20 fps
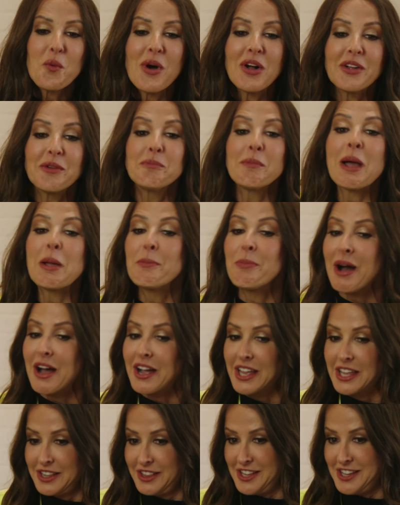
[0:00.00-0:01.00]
Well, my
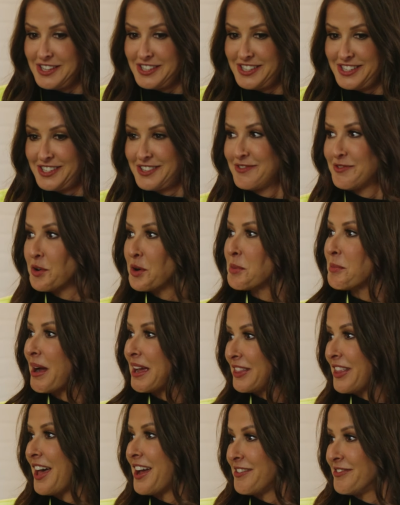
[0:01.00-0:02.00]
bucket list for my
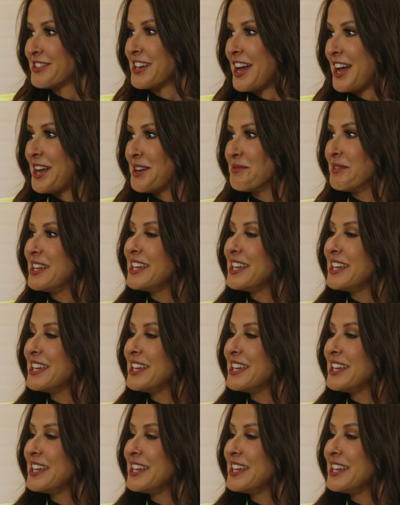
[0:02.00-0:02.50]
lifetime